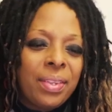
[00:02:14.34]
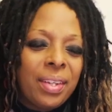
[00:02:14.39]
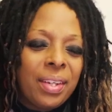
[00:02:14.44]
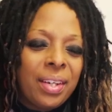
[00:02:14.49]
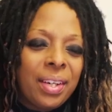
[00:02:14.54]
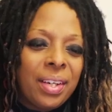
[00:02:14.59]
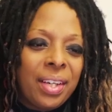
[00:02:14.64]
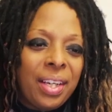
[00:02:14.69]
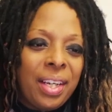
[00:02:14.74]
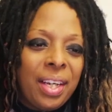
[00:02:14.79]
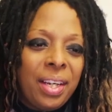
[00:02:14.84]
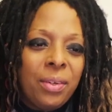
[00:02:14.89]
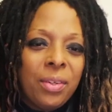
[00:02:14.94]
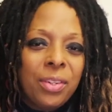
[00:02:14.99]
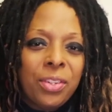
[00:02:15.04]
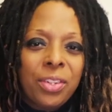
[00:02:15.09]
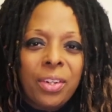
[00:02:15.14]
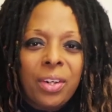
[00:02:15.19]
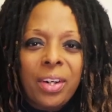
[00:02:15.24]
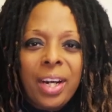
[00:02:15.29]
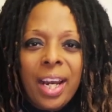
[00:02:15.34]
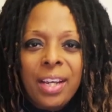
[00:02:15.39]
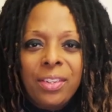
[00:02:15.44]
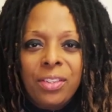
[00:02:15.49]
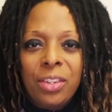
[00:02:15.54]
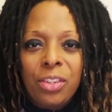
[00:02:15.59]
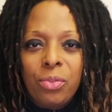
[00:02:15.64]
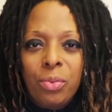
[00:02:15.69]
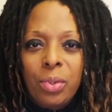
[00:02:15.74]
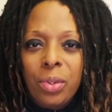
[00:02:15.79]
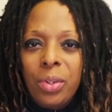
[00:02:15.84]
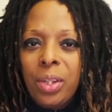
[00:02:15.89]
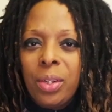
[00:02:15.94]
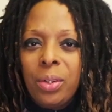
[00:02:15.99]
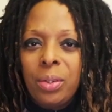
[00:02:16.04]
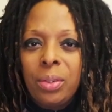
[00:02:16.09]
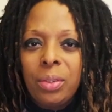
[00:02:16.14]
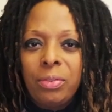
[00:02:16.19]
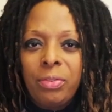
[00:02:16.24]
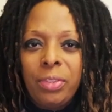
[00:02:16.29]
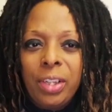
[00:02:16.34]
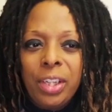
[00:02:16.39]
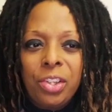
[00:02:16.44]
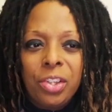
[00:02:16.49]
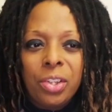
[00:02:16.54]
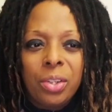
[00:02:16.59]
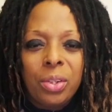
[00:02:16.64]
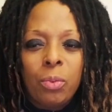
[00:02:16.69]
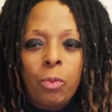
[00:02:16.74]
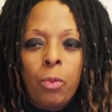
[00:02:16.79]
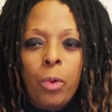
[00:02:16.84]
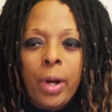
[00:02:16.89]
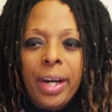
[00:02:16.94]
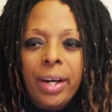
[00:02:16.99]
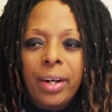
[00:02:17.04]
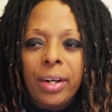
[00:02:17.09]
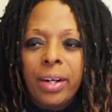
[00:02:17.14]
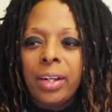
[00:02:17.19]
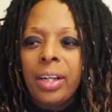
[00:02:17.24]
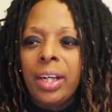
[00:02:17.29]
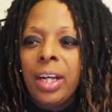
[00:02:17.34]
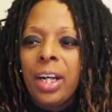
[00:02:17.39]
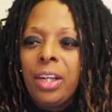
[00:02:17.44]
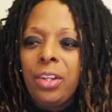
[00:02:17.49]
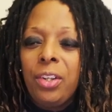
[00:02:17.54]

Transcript: the EOS R has this really cool feature where